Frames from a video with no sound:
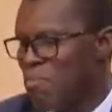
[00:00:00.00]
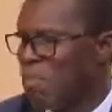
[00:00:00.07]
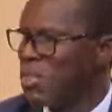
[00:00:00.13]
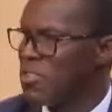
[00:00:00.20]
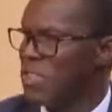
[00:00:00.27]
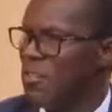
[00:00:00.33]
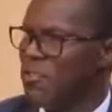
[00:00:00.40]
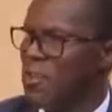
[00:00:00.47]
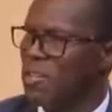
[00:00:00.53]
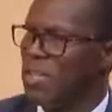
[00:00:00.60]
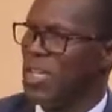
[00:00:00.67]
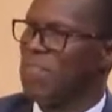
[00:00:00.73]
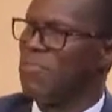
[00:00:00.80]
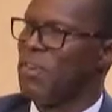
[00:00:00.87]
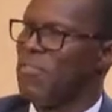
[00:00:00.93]
must have
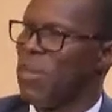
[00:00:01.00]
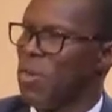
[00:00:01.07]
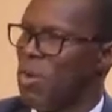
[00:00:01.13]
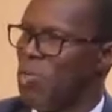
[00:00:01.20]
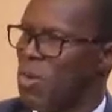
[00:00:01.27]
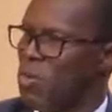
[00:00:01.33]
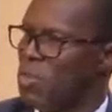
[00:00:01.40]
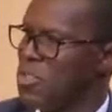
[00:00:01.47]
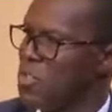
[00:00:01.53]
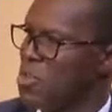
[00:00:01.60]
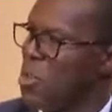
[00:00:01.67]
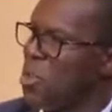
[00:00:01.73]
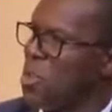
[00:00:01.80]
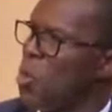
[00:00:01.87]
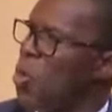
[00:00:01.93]
obtained from the company what is
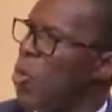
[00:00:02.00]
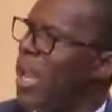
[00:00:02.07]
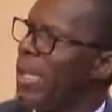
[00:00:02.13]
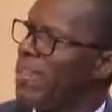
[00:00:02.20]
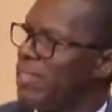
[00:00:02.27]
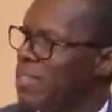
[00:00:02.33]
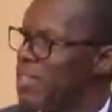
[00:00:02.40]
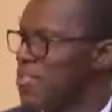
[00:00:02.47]
called collateral